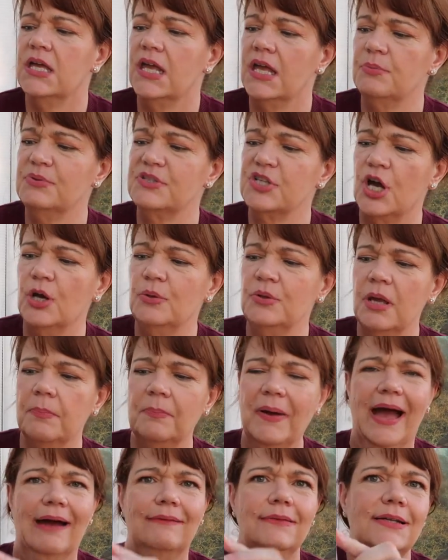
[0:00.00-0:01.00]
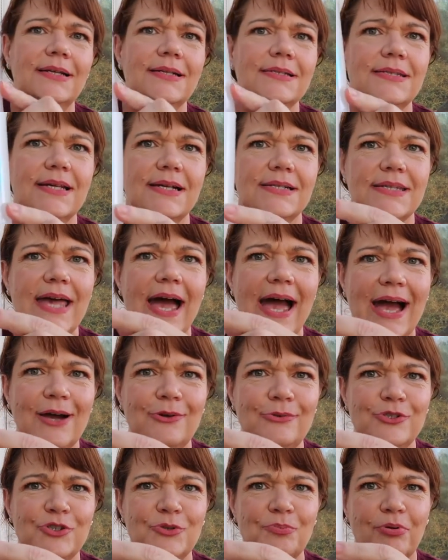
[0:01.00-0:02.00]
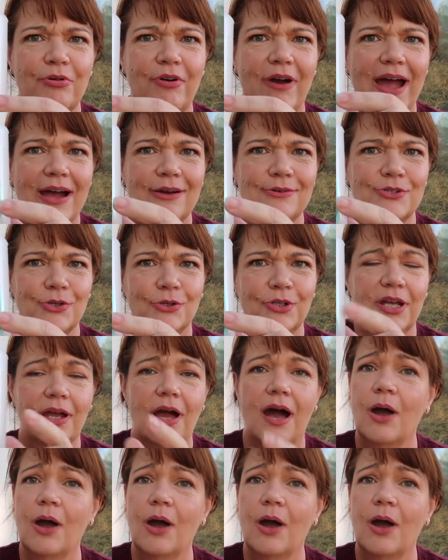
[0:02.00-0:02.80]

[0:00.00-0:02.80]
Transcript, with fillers: It was only a pound. Look, it says house proud on it.